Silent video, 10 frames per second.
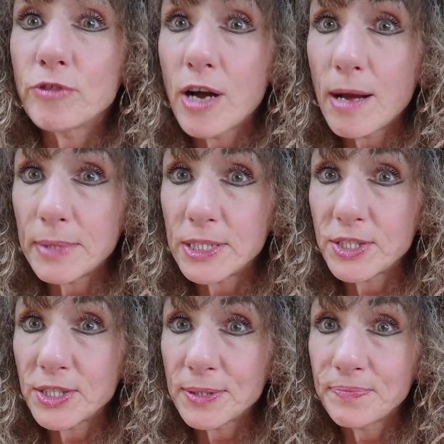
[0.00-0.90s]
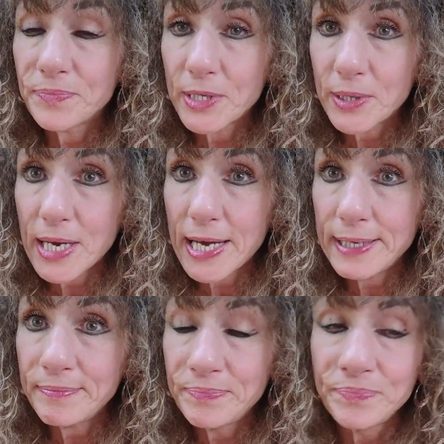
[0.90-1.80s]
traumas,
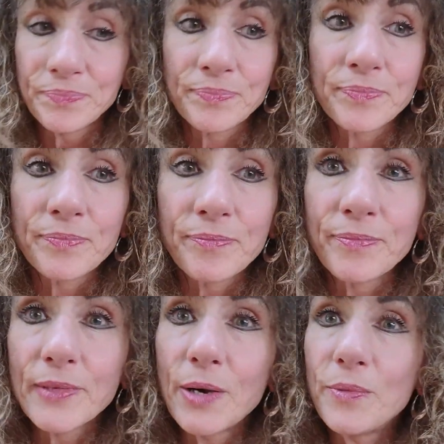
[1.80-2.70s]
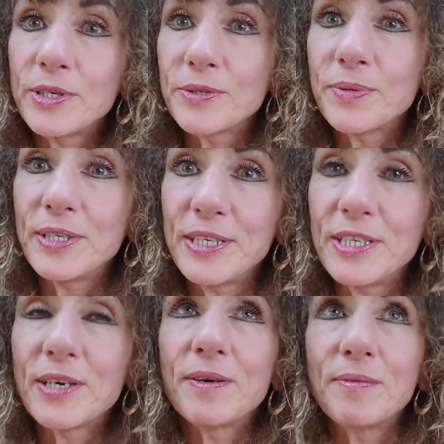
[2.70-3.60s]
okay? Which would,
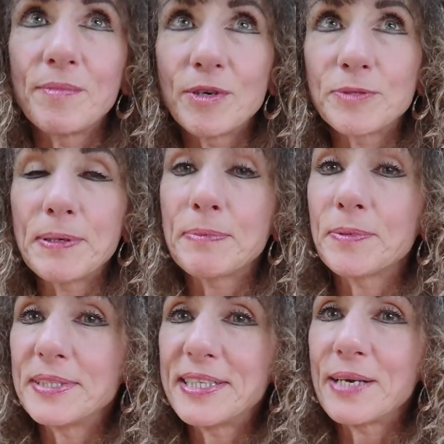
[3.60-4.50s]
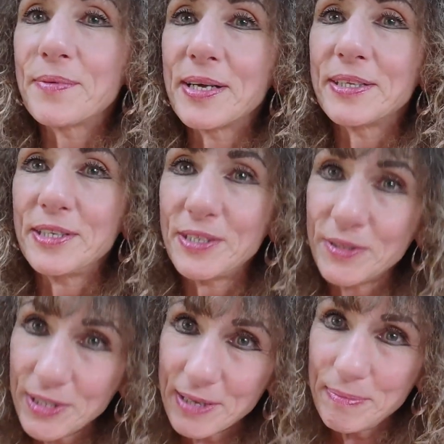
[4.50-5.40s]
most people would say, well, you
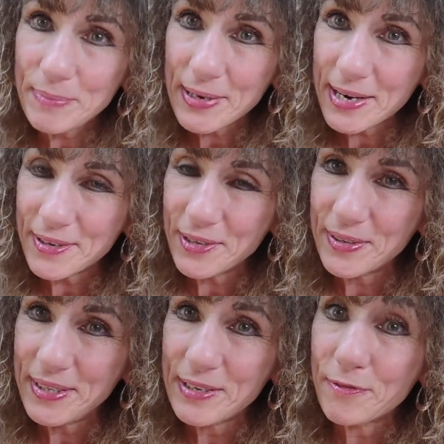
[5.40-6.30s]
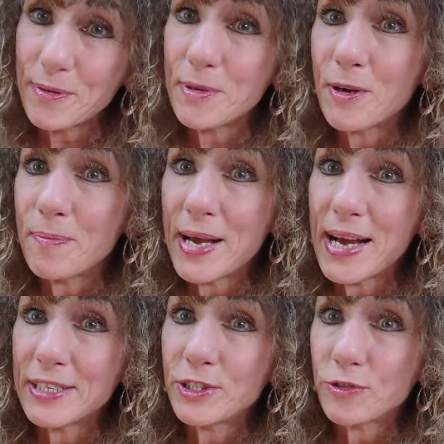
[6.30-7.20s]
can be paranoid from your
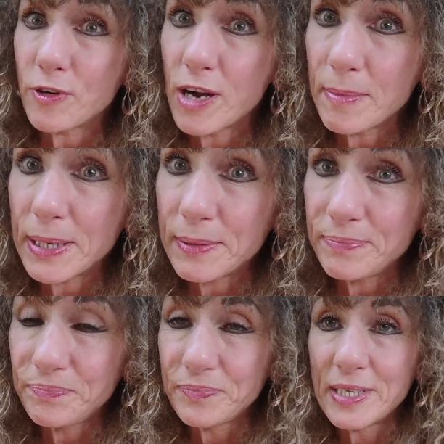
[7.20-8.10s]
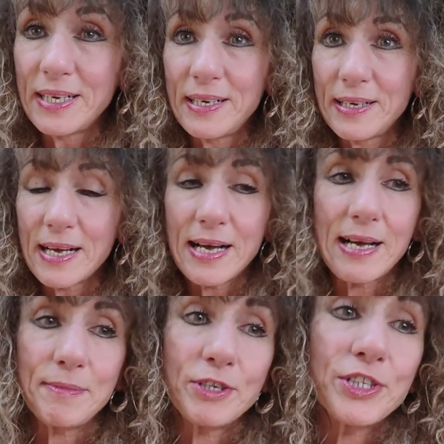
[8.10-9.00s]
past trauma,
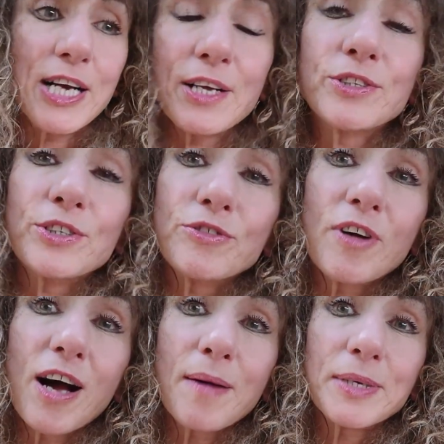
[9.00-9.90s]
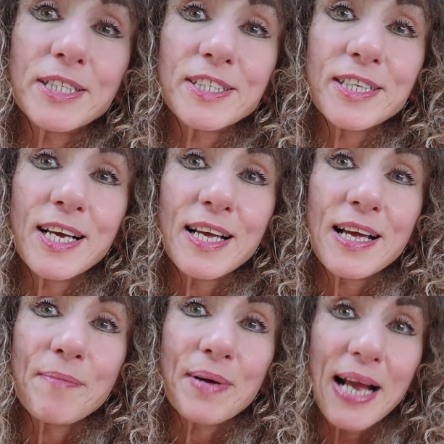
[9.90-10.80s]
your childhood traumas.
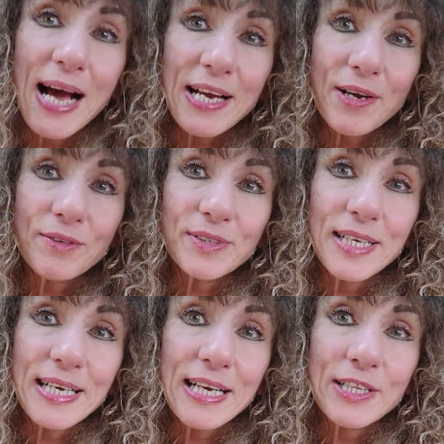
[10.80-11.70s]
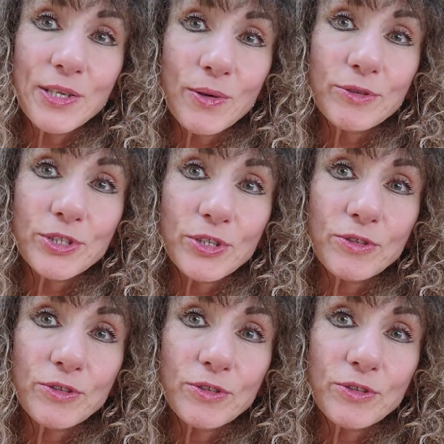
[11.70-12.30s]
But I don't think in those